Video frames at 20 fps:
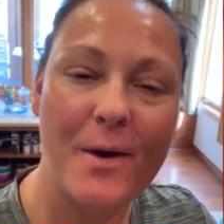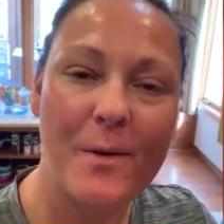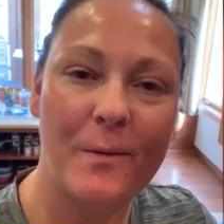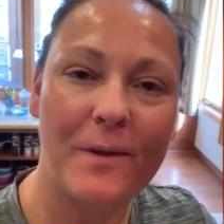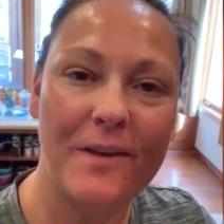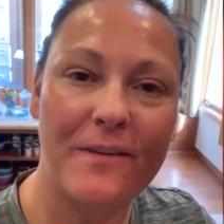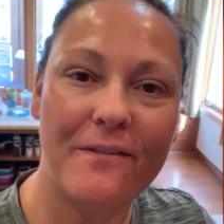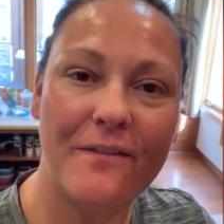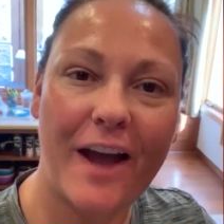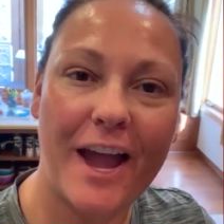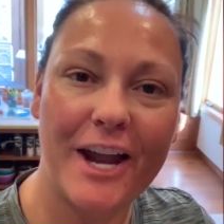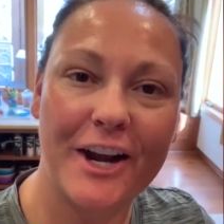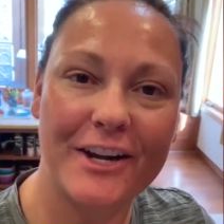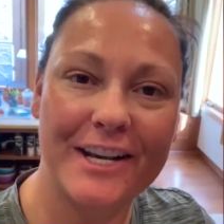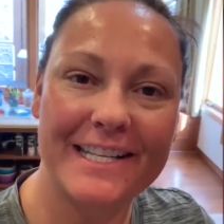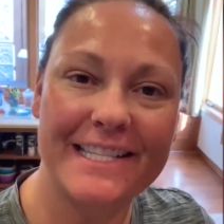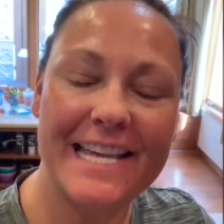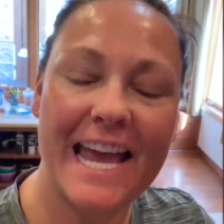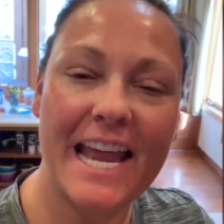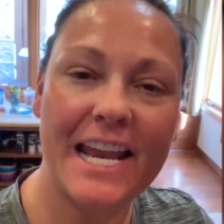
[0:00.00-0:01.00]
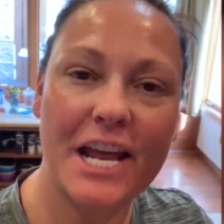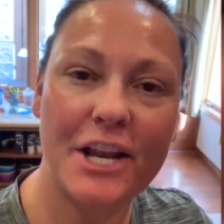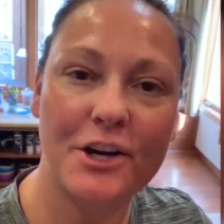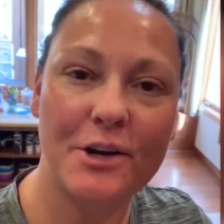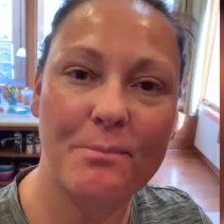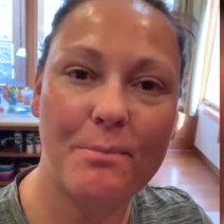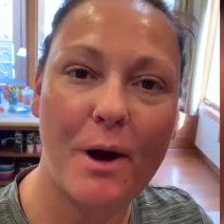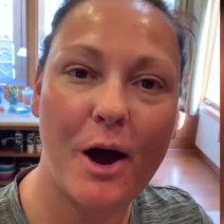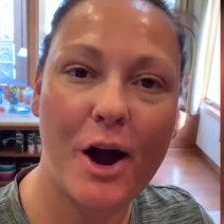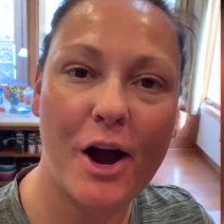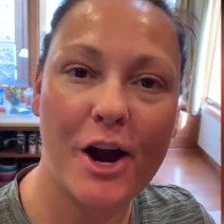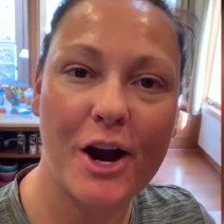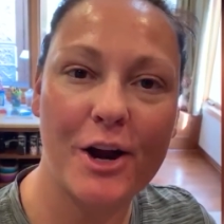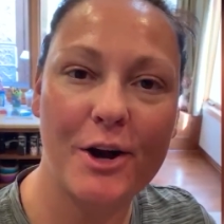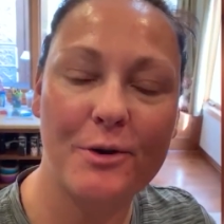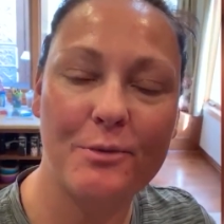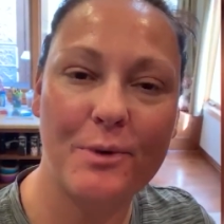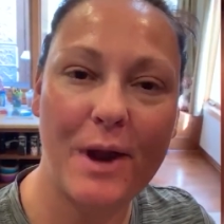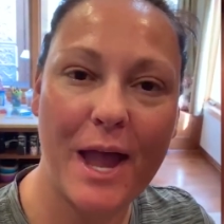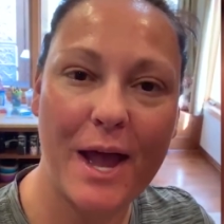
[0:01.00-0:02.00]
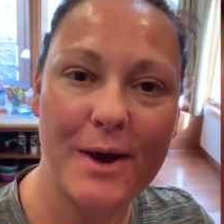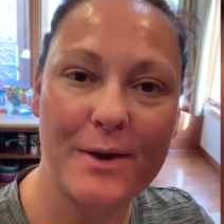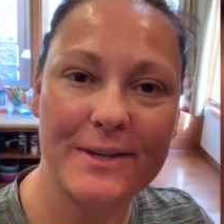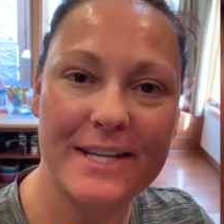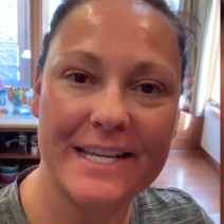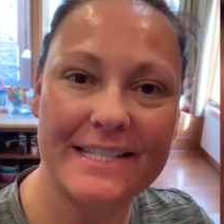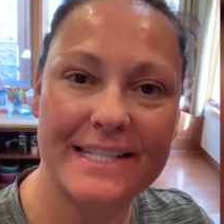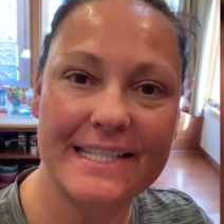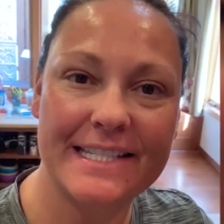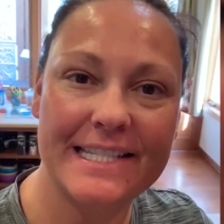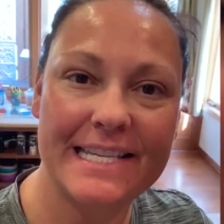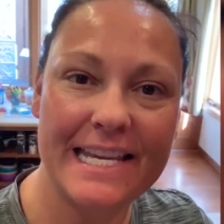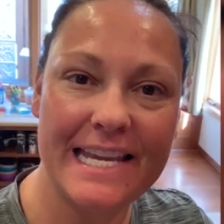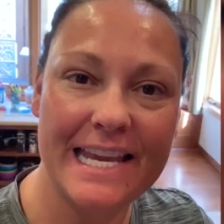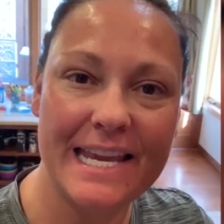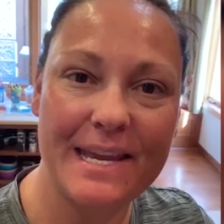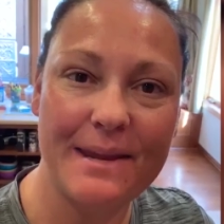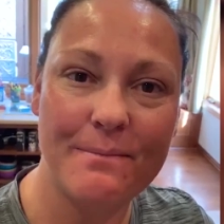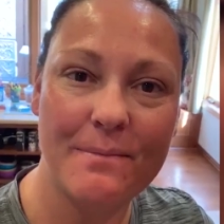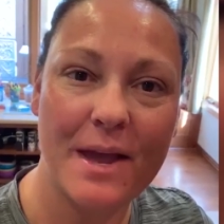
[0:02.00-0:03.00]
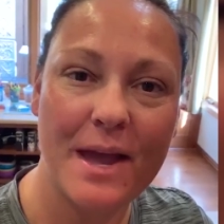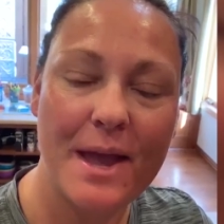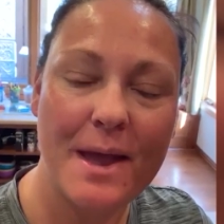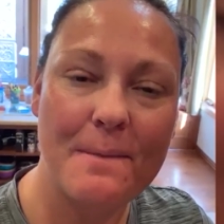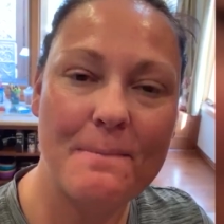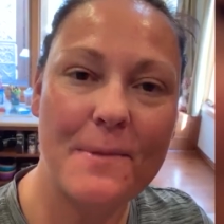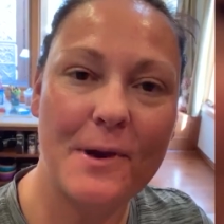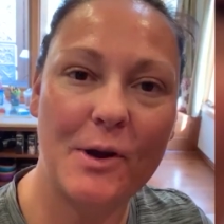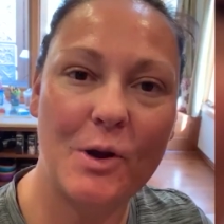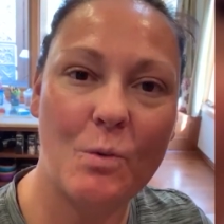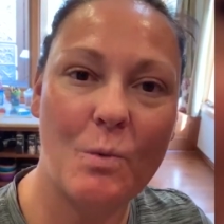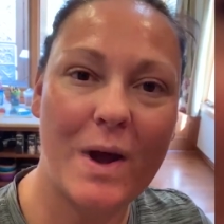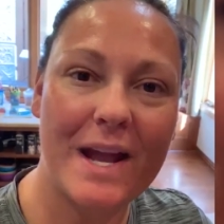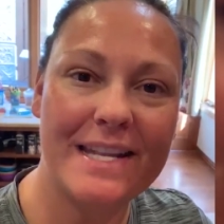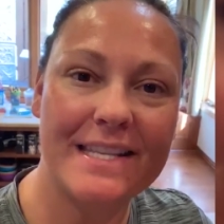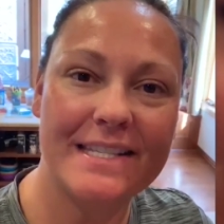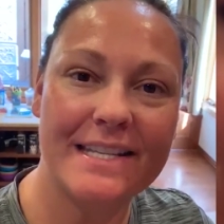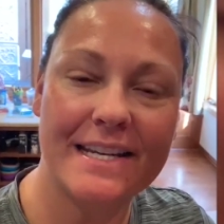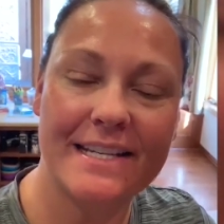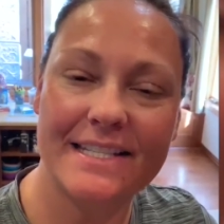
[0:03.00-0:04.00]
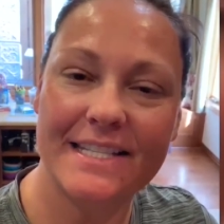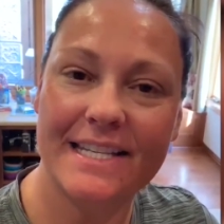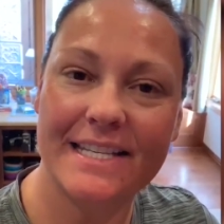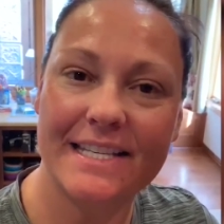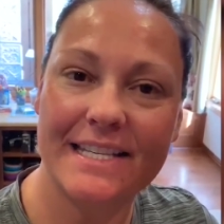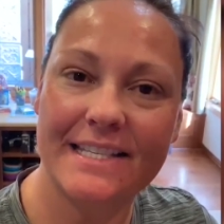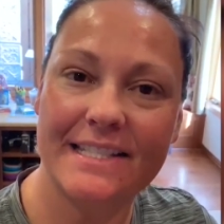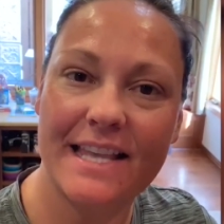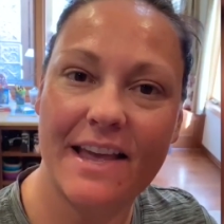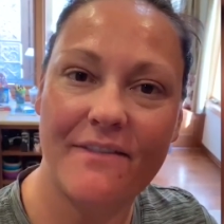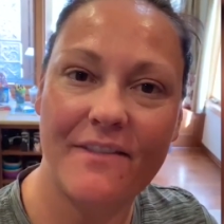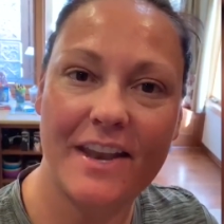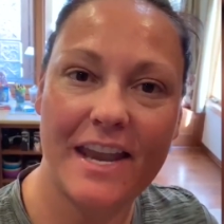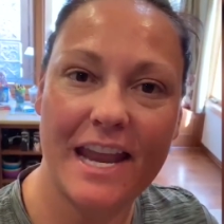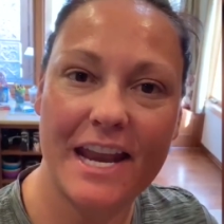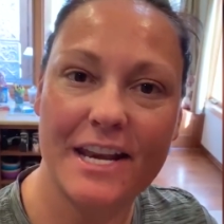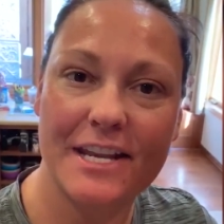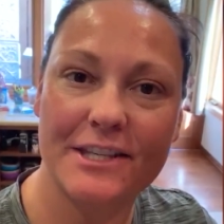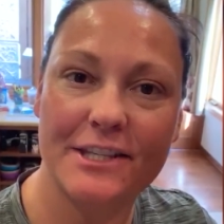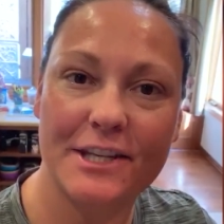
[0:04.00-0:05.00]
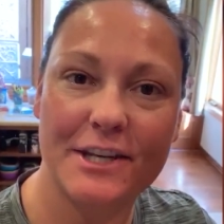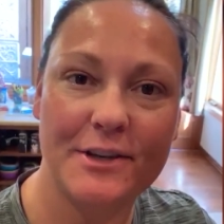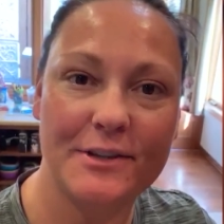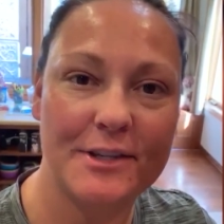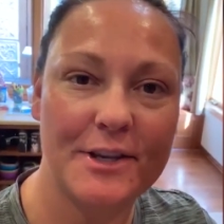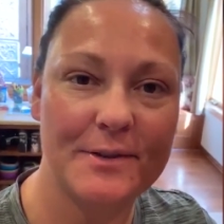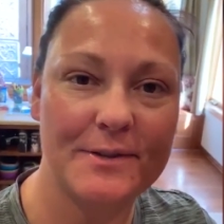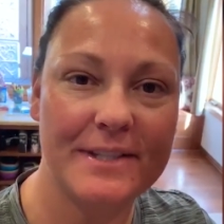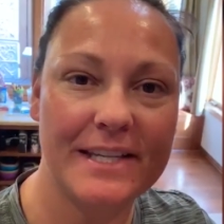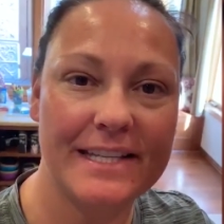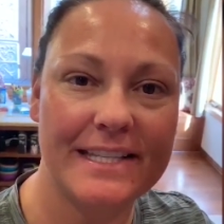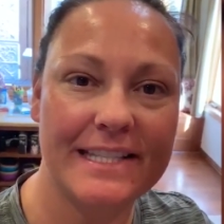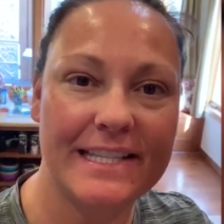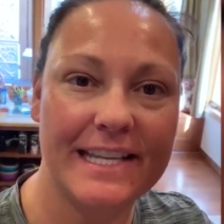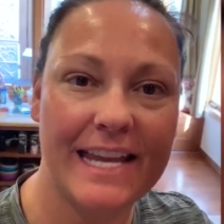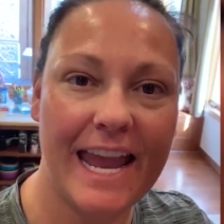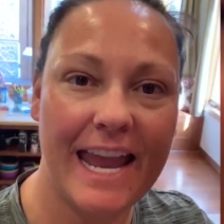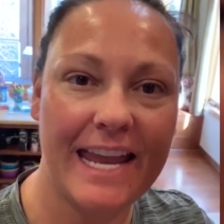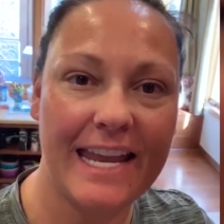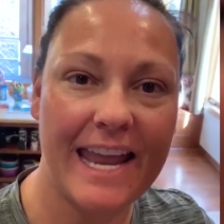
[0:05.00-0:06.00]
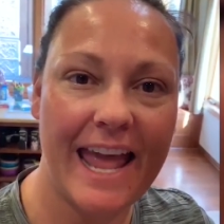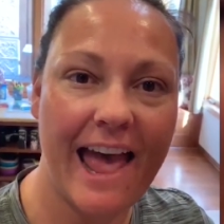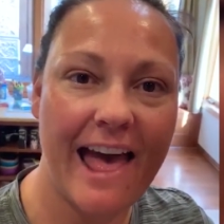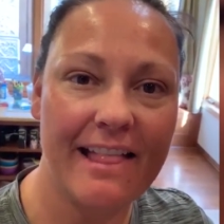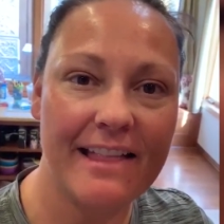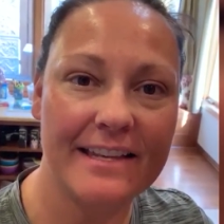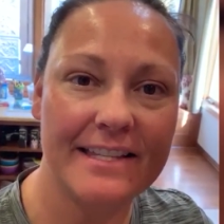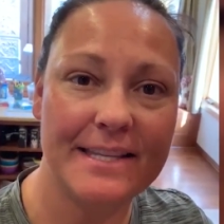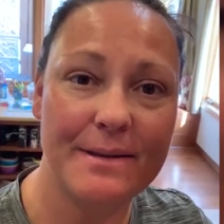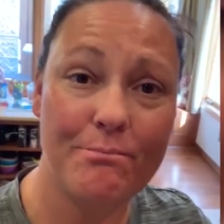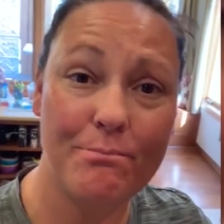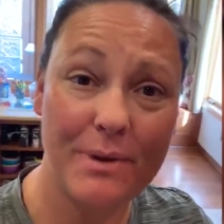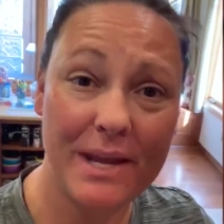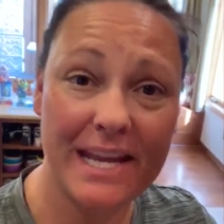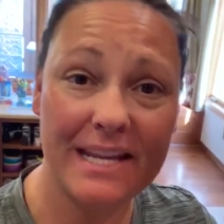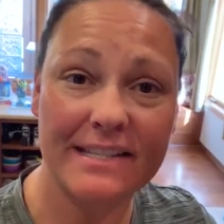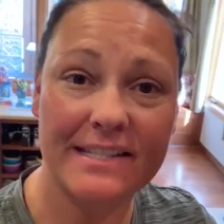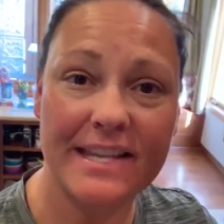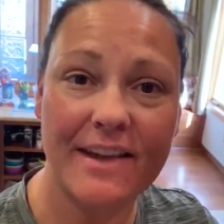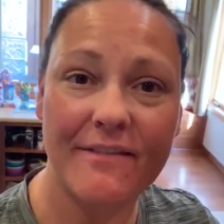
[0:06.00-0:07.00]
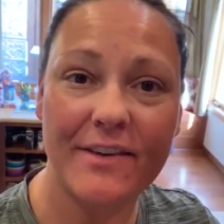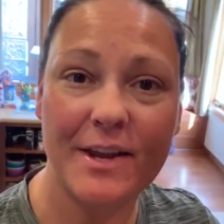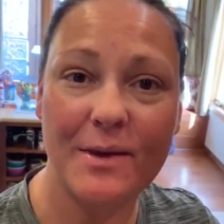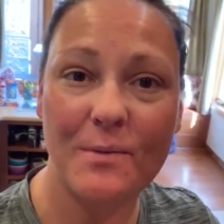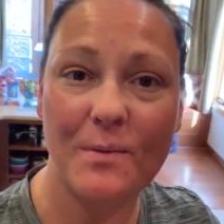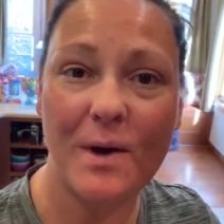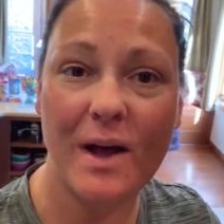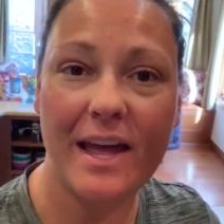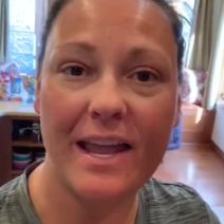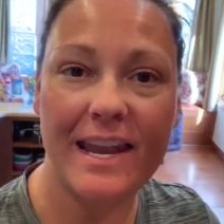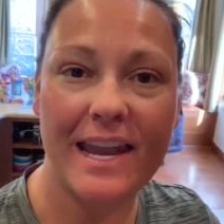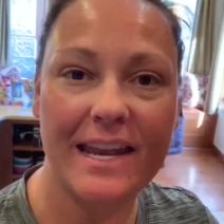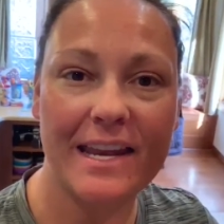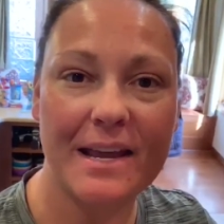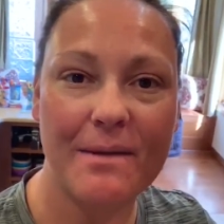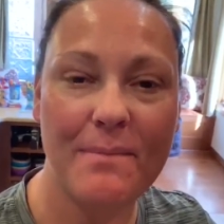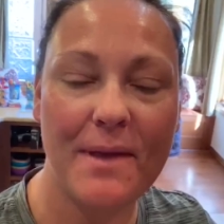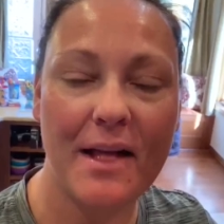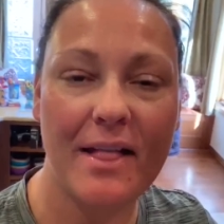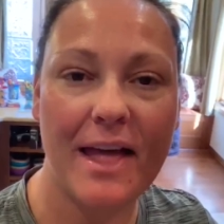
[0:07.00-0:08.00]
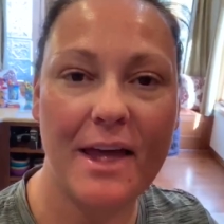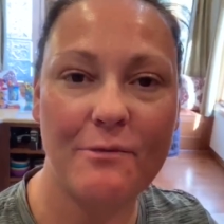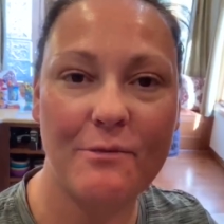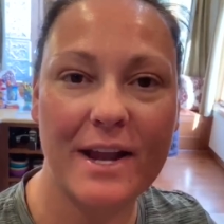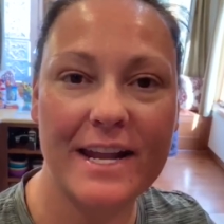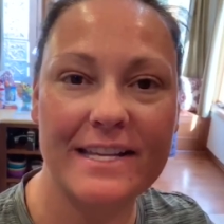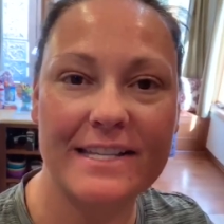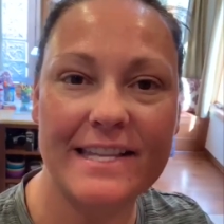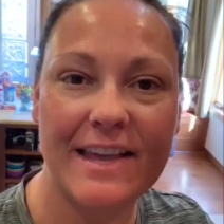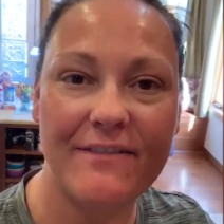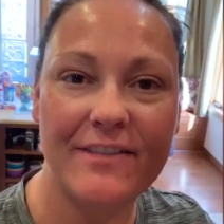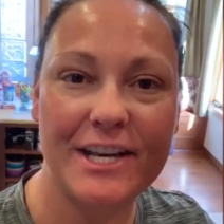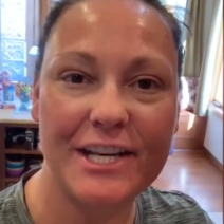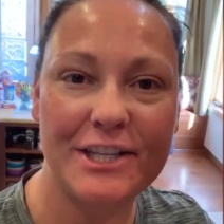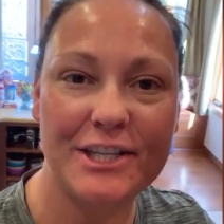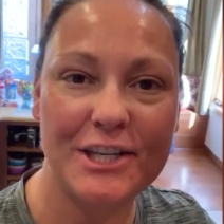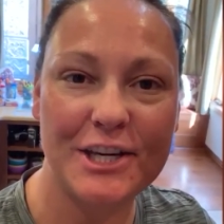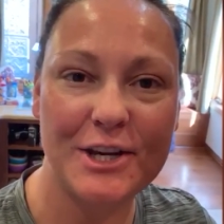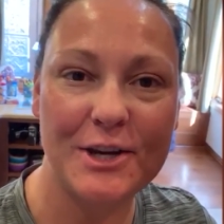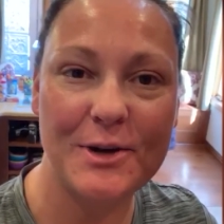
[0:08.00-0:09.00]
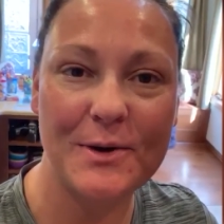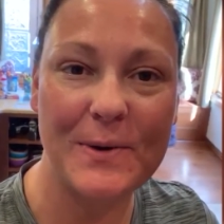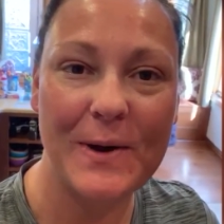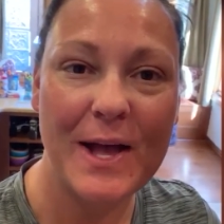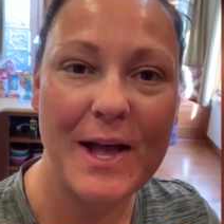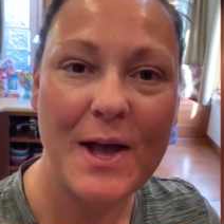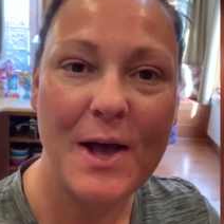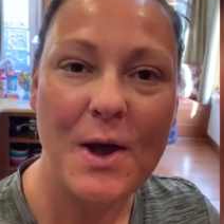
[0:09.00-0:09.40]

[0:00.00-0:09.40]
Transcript: We fired a 10 under par round as a team. Mary Weinstein, 67, Anna Zanuso, 68, Allison Bean, 71, and Camille Enright, 72.